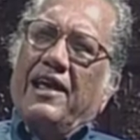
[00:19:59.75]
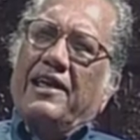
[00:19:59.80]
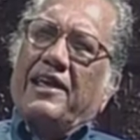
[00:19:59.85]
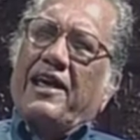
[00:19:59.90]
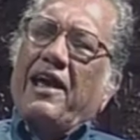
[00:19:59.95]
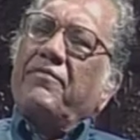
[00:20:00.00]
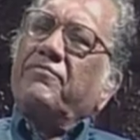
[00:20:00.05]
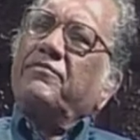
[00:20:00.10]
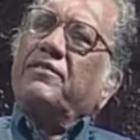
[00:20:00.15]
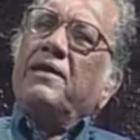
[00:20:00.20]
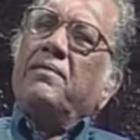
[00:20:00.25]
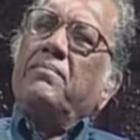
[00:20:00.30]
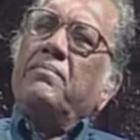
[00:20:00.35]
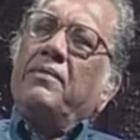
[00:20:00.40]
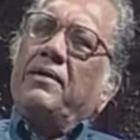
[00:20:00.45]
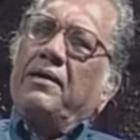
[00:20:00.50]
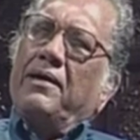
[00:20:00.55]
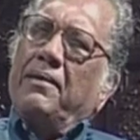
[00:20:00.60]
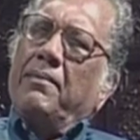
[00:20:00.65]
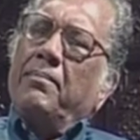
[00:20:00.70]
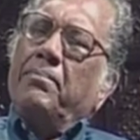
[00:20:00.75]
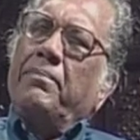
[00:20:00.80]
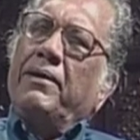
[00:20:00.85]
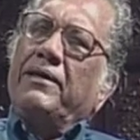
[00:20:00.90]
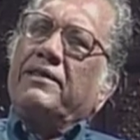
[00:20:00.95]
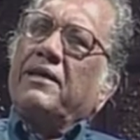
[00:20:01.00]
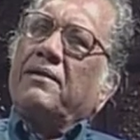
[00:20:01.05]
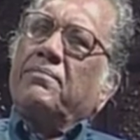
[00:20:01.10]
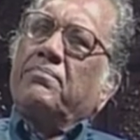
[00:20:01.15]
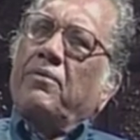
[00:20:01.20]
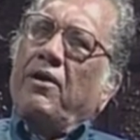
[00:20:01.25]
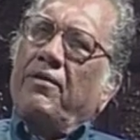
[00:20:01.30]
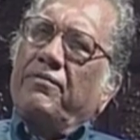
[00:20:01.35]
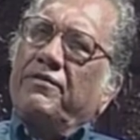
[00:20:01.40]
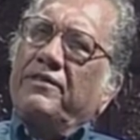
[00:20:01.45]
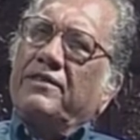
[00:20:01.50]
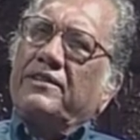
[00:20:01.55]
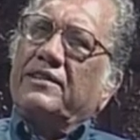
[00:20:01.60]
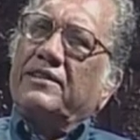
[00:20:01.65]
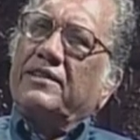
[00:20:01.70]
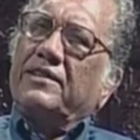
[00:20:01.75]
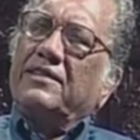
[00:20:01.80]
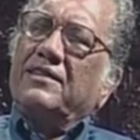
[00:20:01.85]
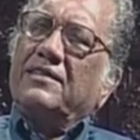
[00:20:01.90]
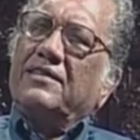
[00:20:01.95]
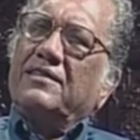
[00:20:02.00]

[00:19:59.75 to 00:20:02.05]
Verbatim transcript: gave them better profit